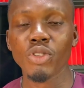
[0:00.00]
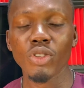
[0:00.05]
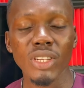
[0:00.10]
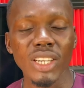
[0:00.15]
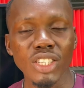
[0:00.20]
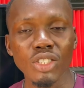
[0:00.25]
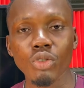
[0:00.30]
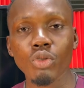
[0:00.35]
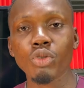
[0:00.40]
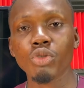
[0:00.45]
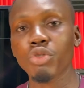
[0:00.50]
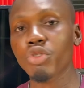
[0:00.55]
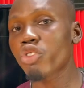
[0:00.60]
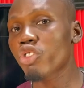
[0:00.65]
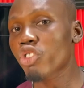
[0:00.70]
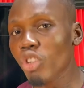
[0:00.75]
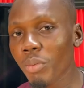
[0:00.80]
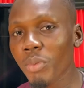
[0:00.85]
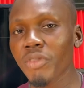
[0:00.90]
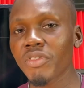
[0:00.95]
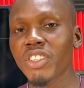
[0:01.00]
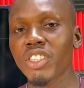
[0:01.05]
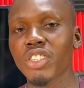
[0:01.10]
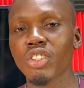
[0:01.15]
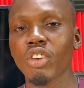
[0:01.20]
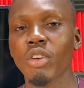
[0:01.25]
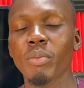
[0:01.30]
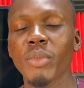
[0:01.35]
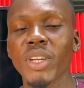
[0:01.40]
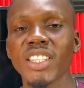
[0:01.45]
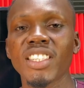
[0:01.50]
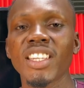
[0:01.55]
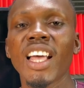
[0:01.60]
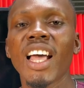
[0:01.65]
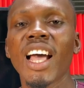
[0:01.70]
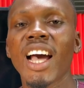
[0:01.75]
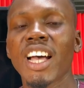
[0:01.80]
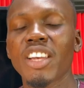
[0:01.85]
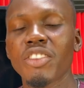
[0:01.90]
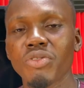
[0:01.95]
So let's go through some of these comments
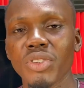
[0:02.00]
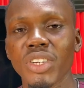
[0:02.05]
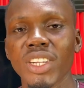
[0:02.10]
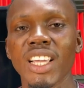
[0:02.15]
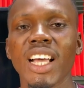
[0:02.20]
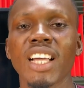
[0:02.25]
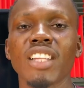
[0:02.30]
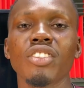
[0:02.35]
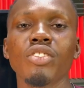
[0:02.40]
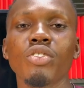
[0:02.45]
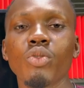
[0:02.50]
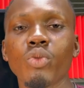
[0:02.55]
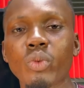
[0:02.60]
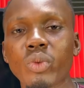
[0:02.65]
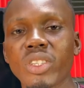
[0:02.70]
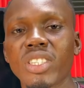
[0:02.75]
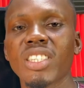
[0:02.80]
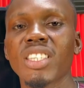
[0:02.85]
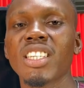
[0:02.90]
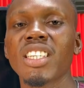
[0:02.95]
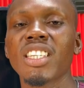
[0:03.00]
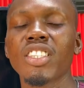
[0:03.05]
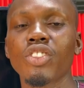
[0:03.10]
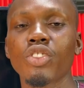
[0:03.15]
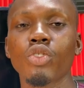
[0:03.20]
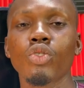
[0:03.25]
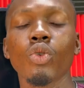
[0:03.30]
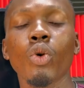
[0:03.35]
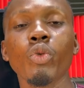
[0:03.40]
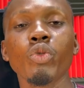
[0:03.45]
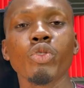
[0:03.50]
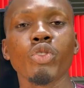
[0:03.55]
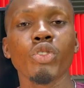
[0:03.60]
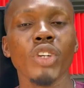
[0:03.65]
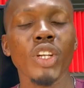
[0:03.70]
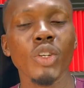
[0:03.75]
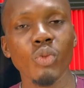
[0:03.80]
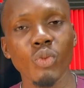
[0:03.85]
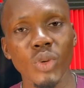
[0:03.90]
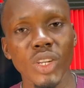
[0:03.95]
as regards WIZKID's Soul
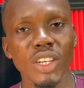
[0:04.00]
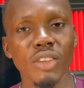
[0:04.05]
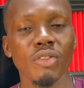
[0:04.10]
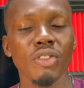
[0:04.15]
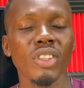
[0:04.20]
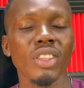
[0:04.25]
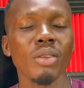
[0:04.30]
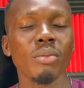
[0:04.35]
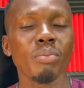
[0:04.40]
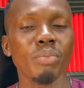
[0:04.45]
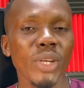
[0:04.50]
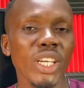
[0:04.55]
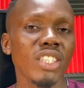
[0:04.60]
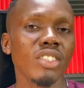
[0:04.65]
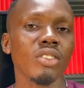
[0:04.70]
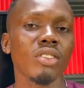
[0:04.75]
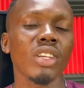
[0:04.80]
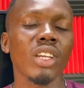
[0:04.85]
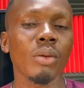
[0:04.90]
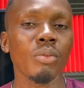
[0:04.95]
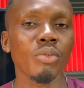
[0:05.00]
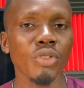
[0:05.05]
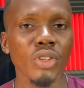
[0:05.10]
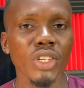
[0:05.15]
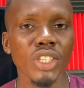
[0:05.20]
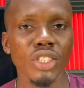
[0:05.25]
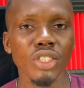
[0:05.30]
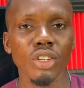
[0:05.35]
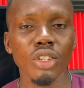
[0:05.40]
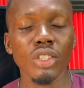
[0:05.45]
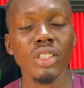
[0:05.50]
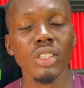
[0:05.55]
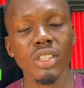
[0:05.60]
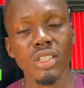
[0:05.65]
Train win for the best collaboration,